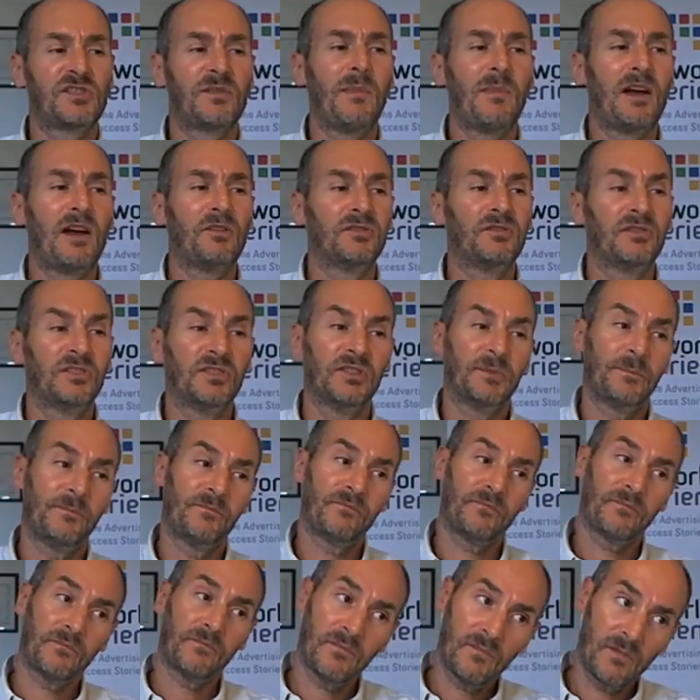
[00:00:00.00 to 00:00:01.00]
about
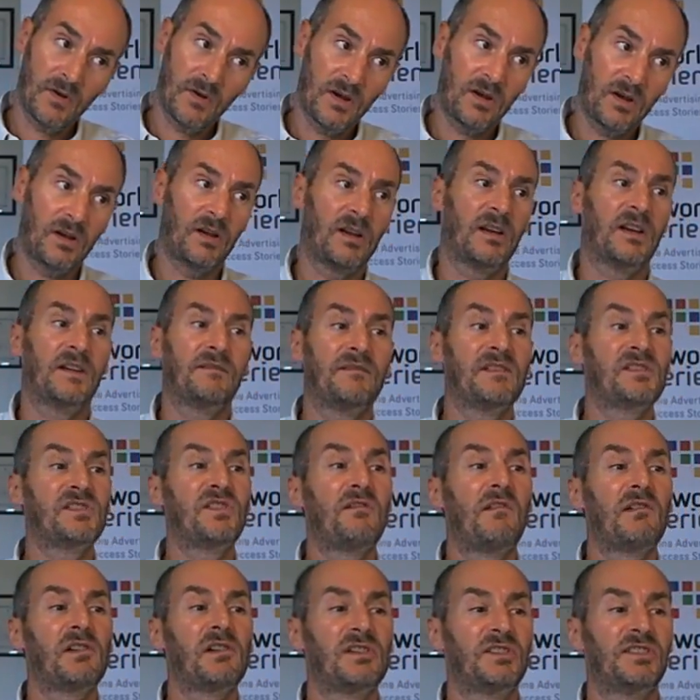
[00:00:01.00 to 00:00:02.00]
first
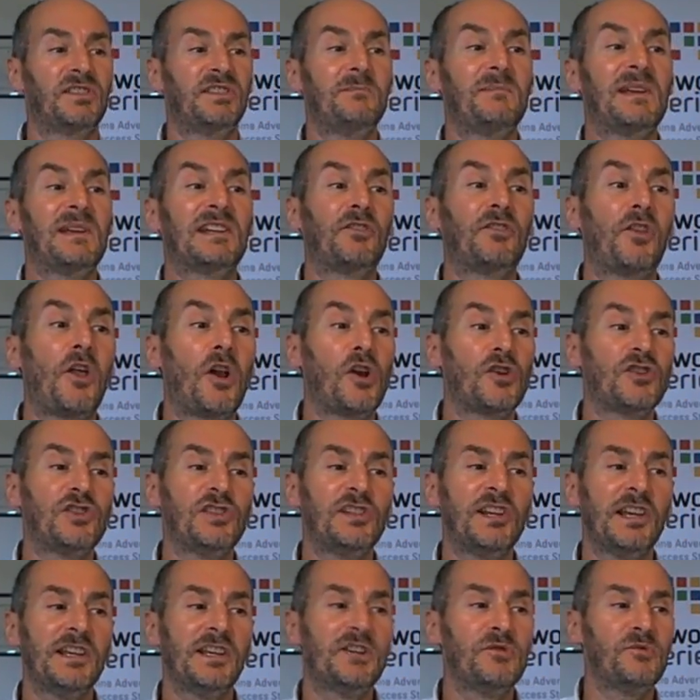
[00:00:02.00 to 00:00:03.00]
of all the methodology
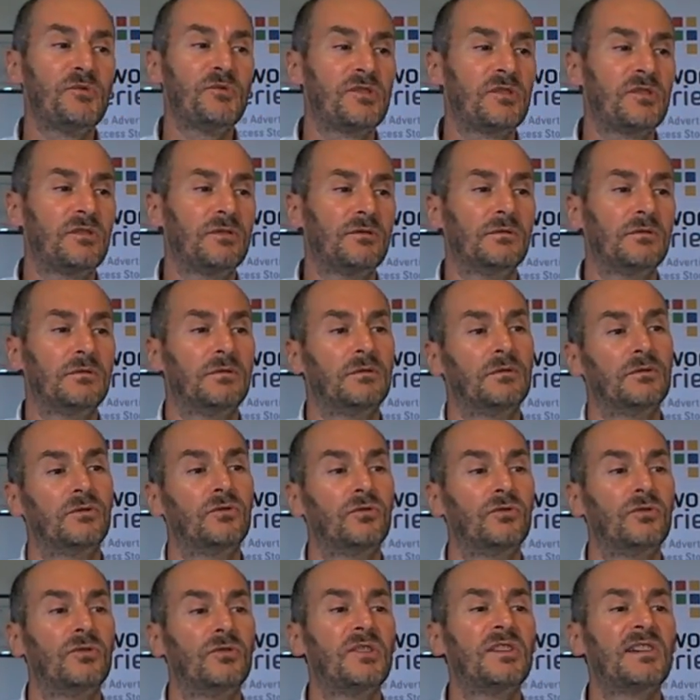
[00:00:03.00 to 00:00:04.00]
they used to
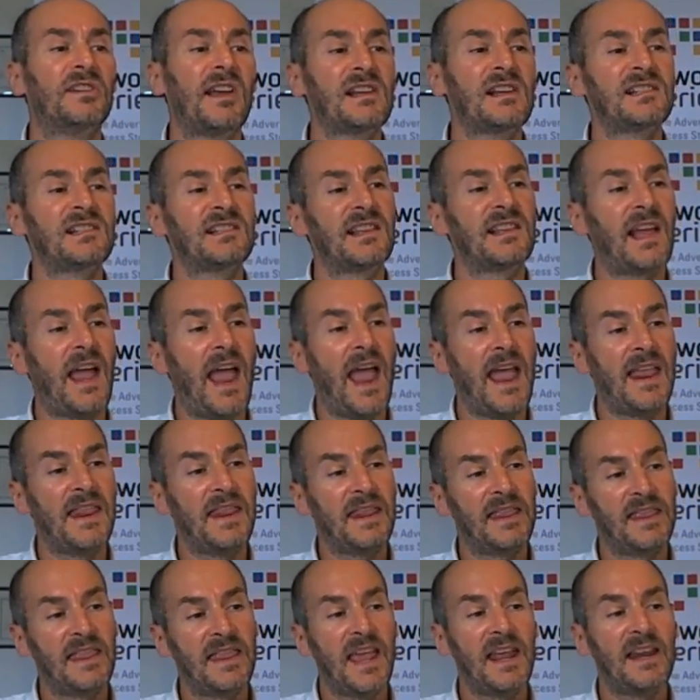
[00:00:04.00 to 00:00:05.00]
do the test,
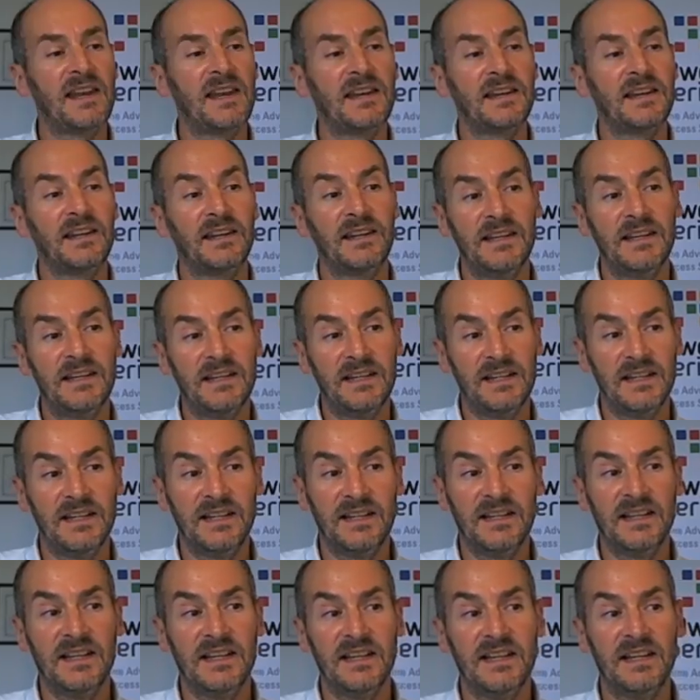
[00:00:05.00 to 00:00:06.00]
and then
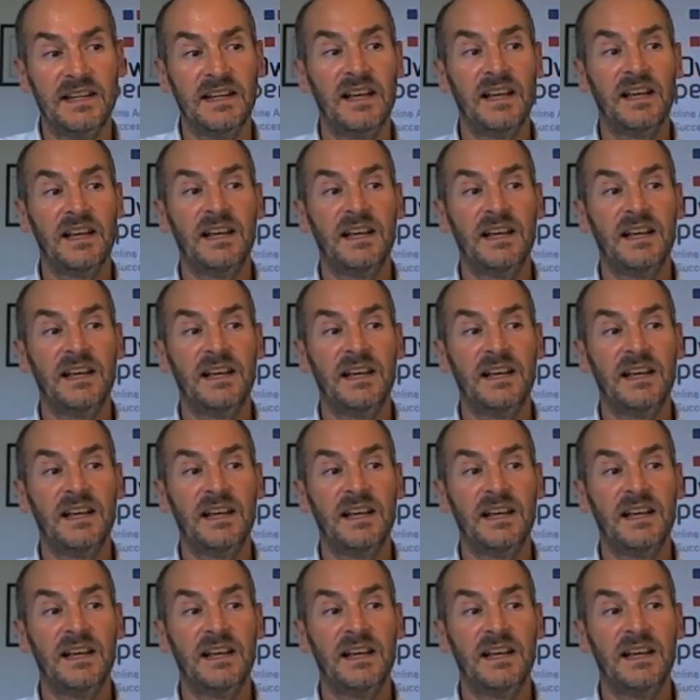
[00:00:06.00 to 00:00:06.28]
the